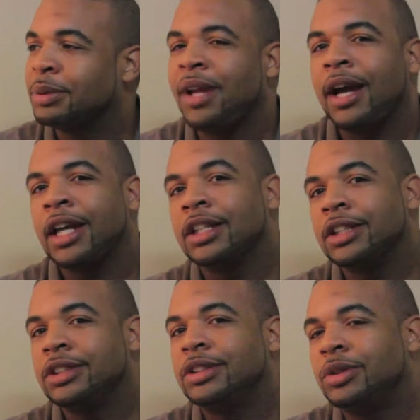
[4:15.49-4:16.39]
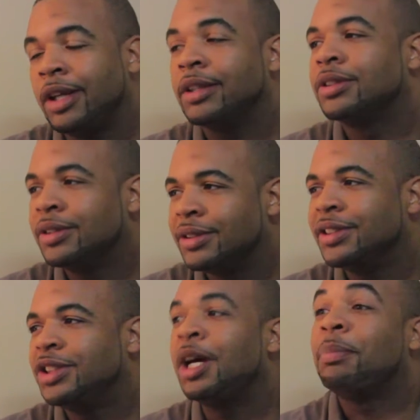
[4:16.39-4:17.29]
But we're not going to
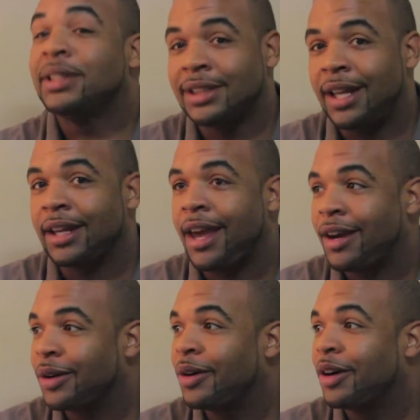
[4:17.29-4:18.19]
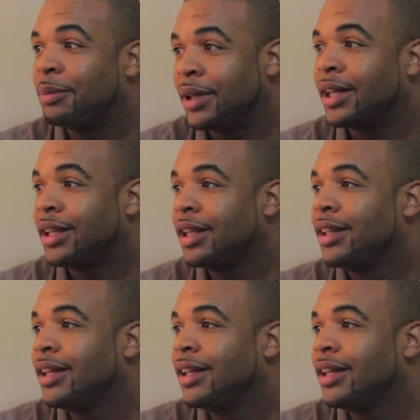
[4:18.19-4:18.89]
jump into that category, but